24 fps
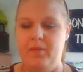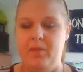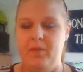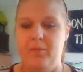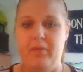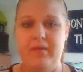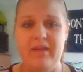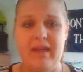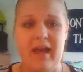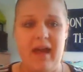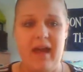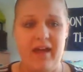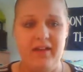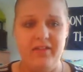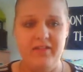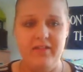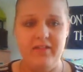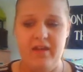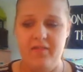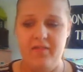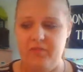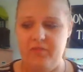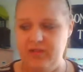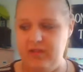But yeah, I'll
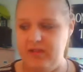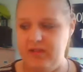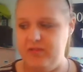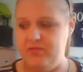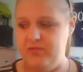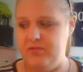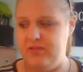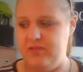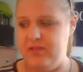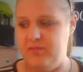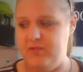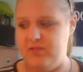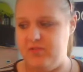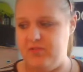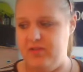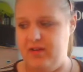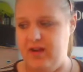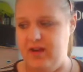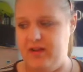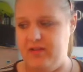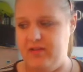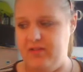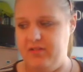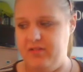definitely use them as
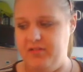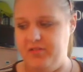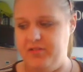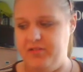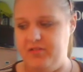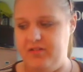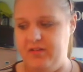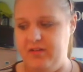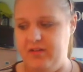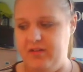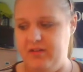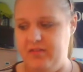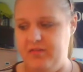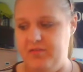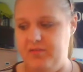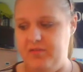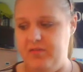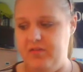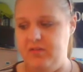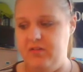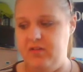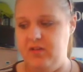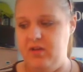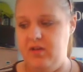cracker alternatives.
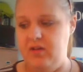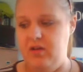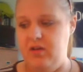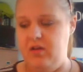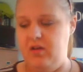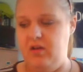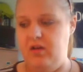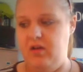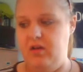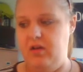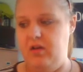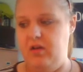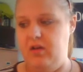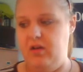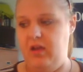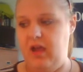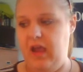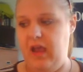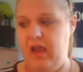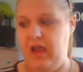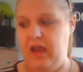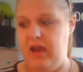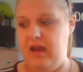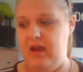
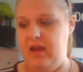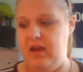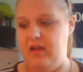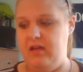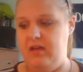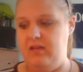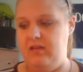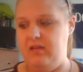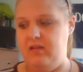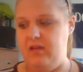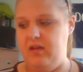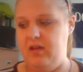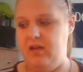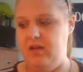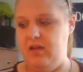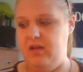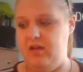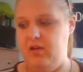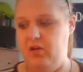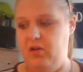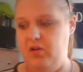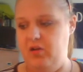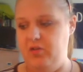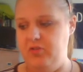And
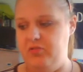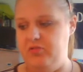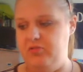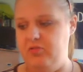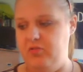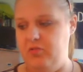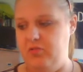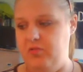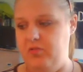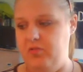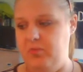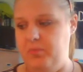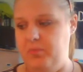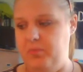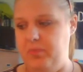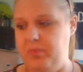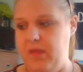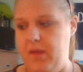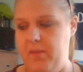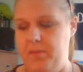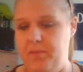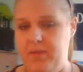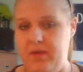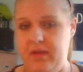also
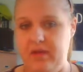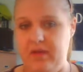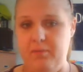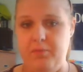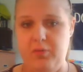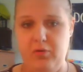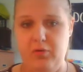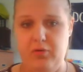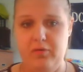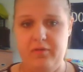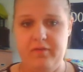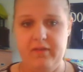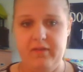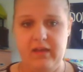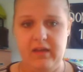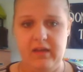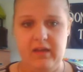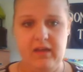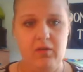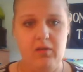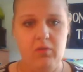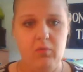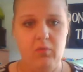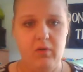the big
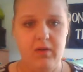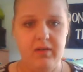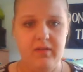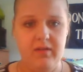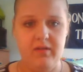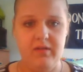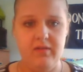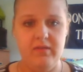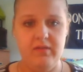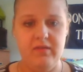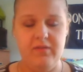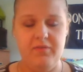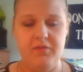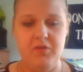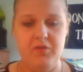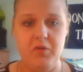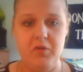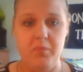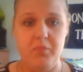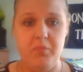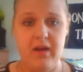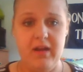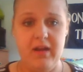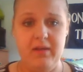poofy ones, if you
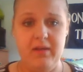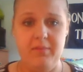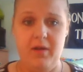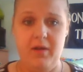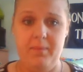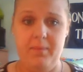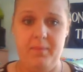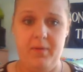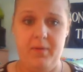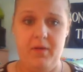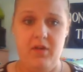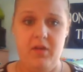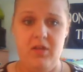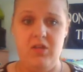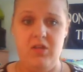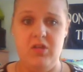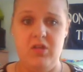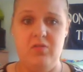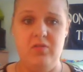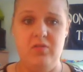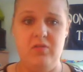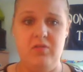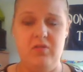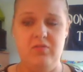break them up,
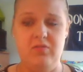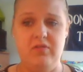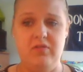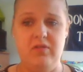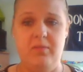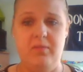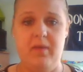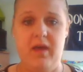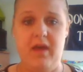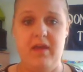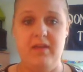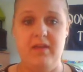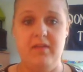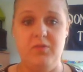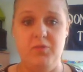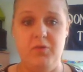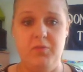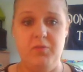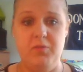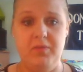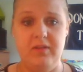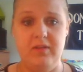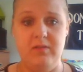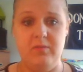you can use them as a
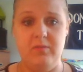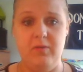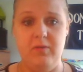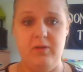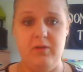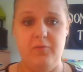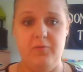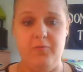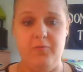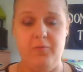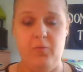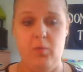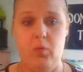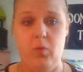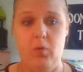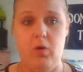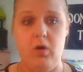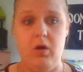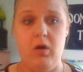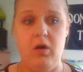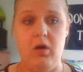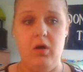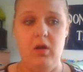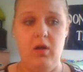replacement
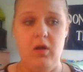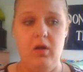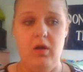for